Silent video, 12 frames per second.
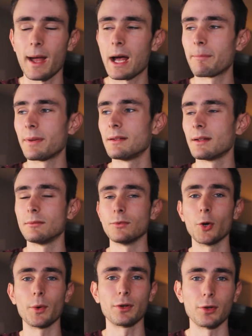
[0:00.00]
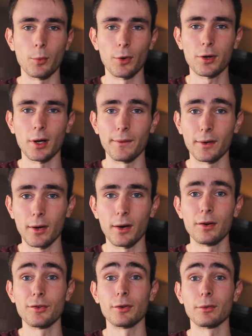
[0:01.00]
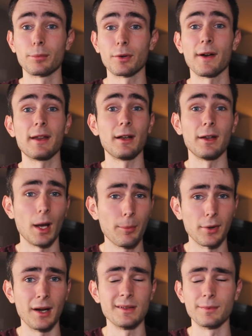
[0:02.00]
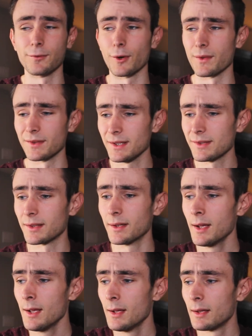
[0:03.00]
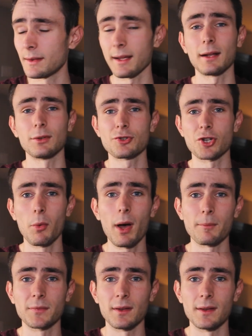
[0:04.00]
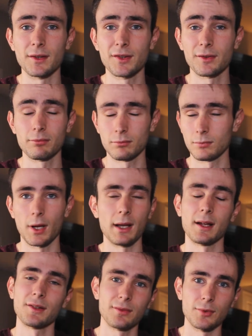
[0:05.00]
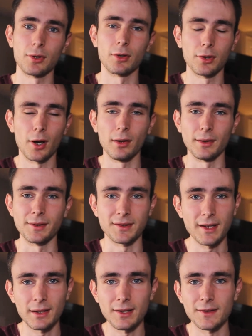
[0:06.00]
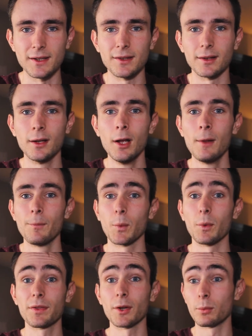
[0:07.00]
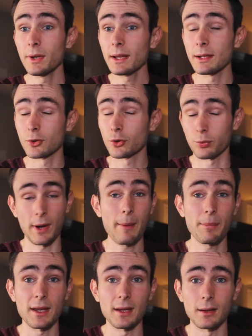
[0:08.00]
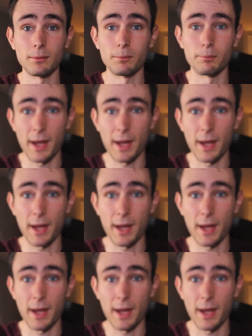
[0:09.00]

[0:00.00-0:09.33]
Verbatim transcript: happened and no one could work on the cars or provide any upgrades before the season, they had to show up to this I guess you could call it silly season, with a really crappy and